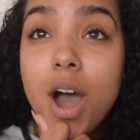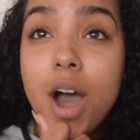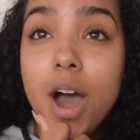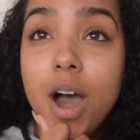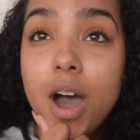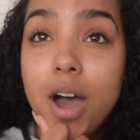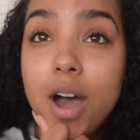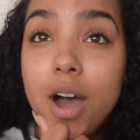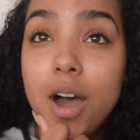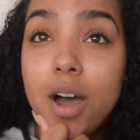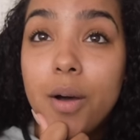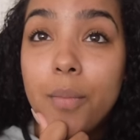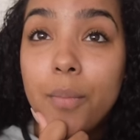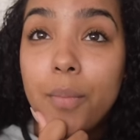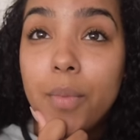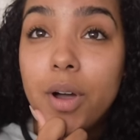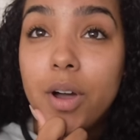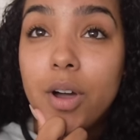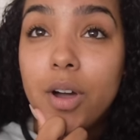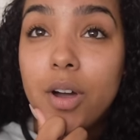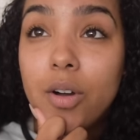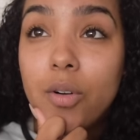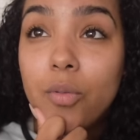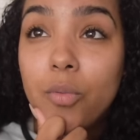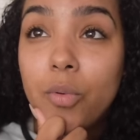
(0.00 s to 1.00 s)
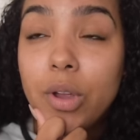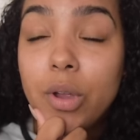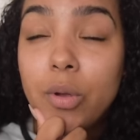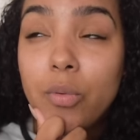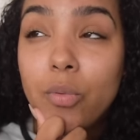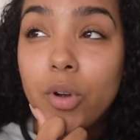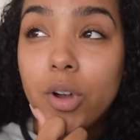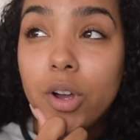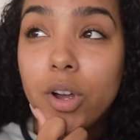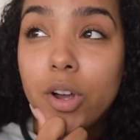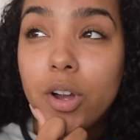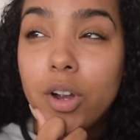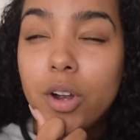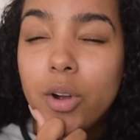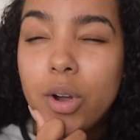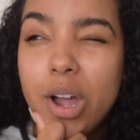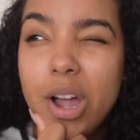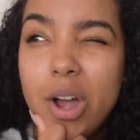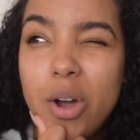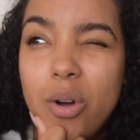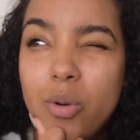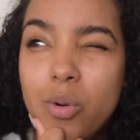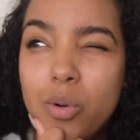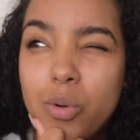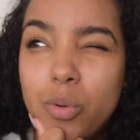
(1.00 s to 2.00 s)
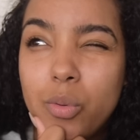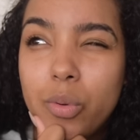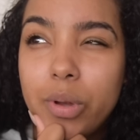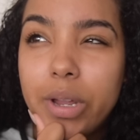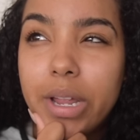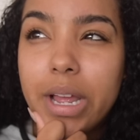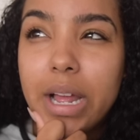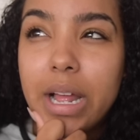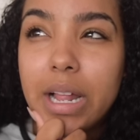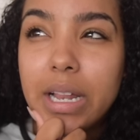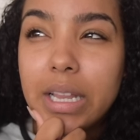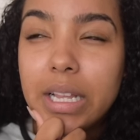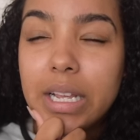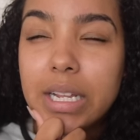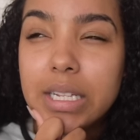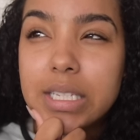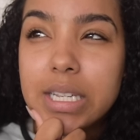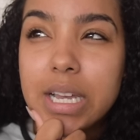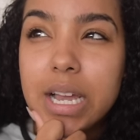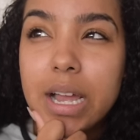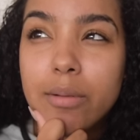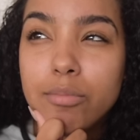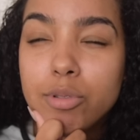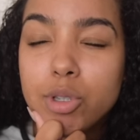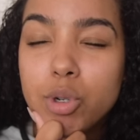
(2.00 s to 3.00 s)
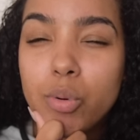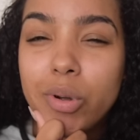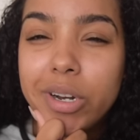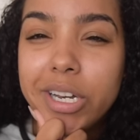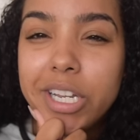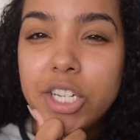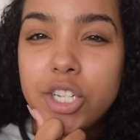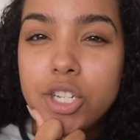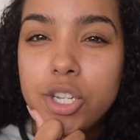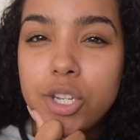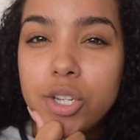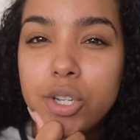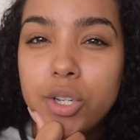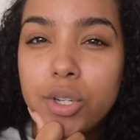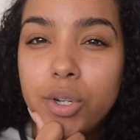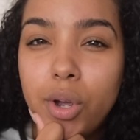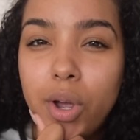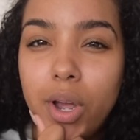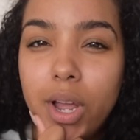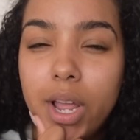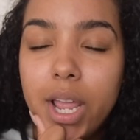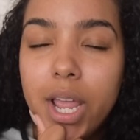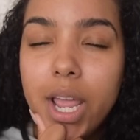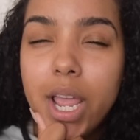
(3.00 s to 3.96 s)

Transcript: Um, we were, how old were we at that time? 22.